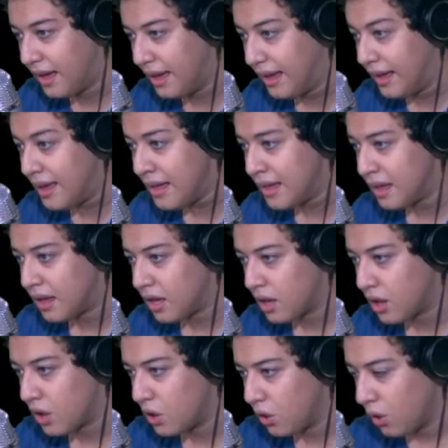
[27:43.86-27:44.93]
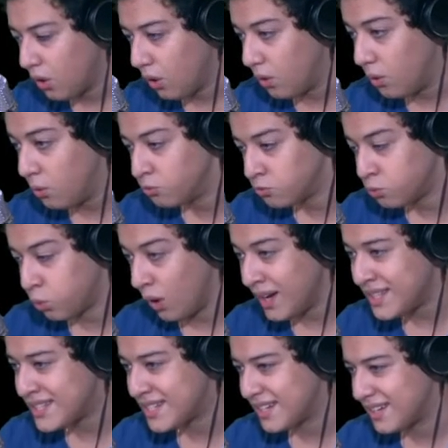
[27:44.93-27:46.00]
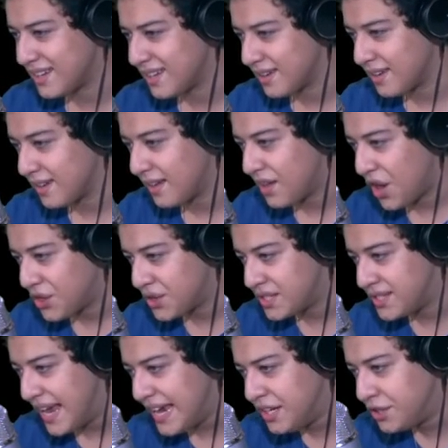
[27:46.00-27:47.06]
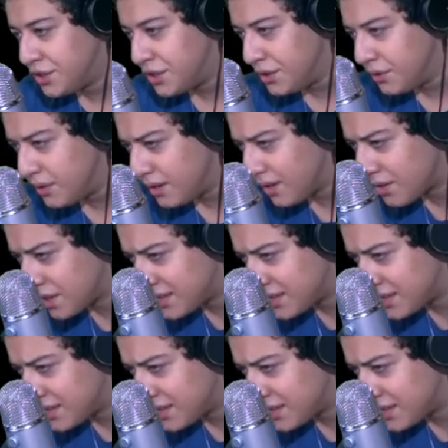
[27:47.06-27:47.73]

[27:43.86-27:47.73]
Eh? Oh, what? The day duty